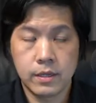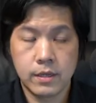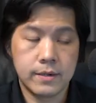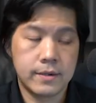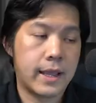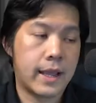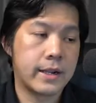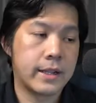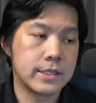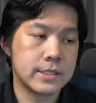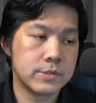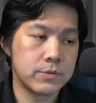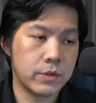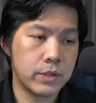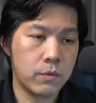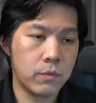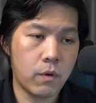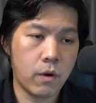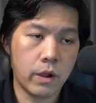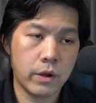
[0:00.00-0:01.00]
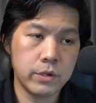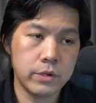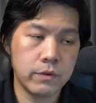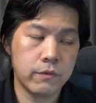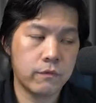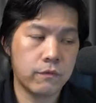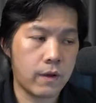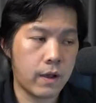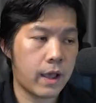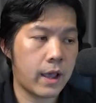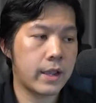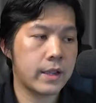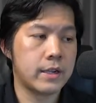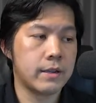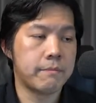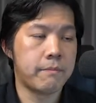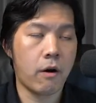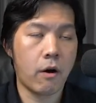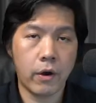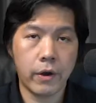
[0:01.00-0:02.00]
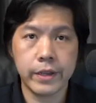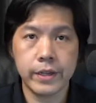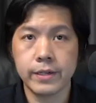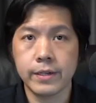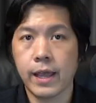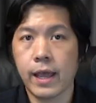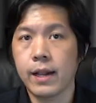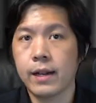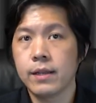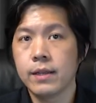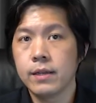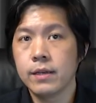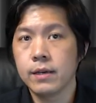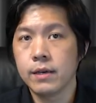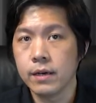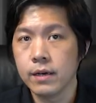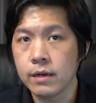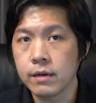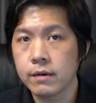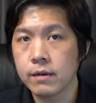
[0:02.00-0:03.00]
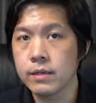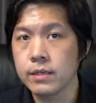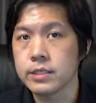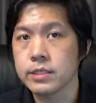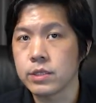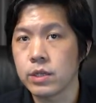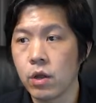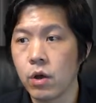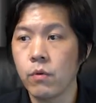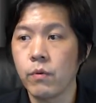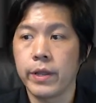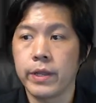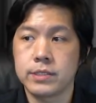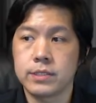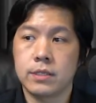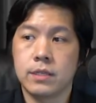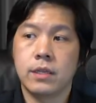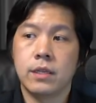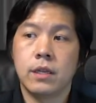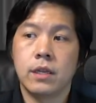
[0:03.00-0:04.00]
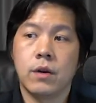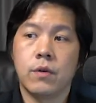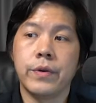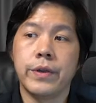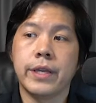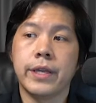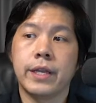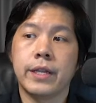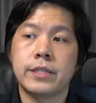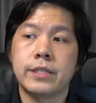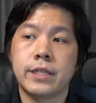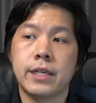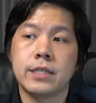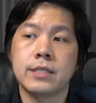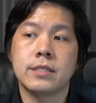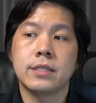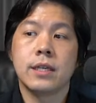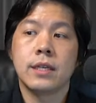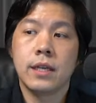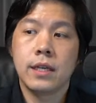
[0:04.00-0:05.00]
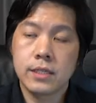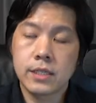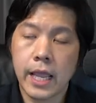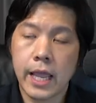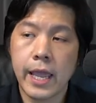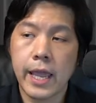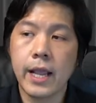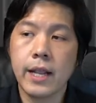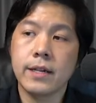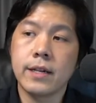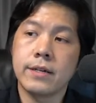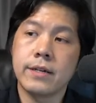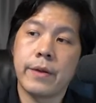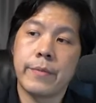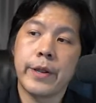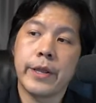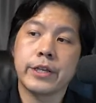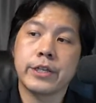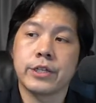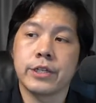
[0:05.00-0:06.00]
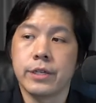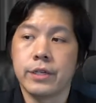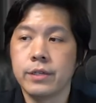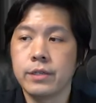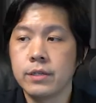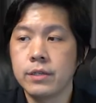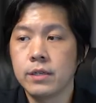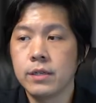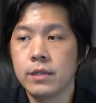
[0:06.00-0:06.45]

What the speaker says: That is, we want to find the point that error is lowest. We can just take the direction